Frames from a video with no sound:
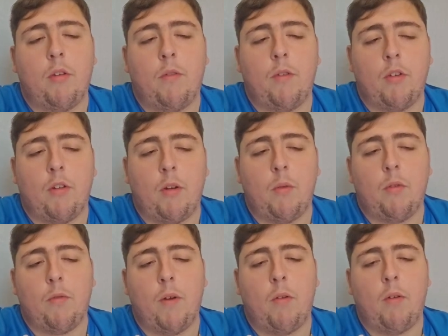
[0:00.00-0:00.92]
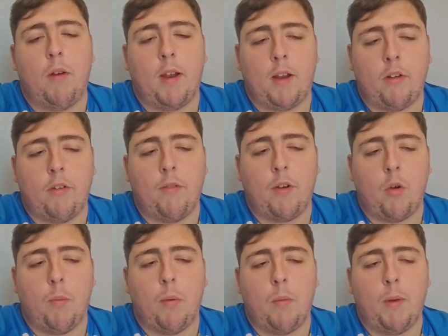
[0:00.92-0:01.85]
Obviously, it was very negative a
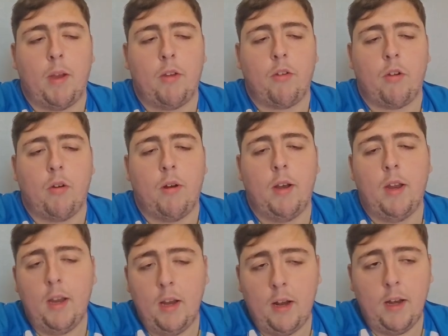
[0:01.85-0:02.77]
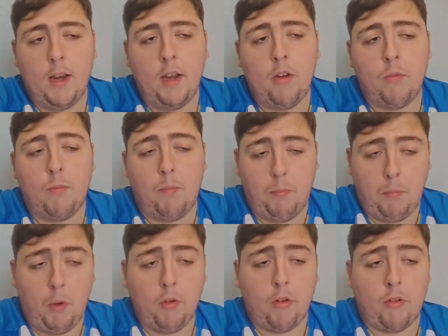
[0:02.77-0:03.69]
couple of weeks ago, and it is
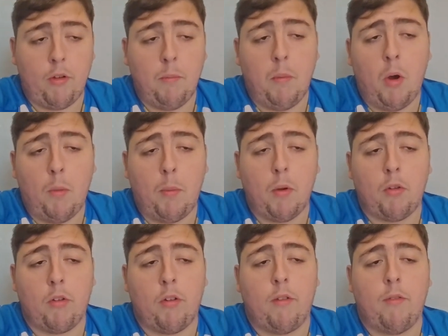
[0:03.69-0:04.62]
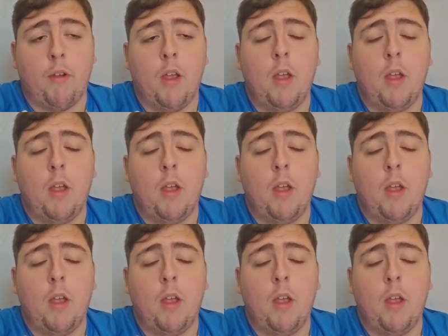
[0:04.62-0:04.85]
positive, more positive.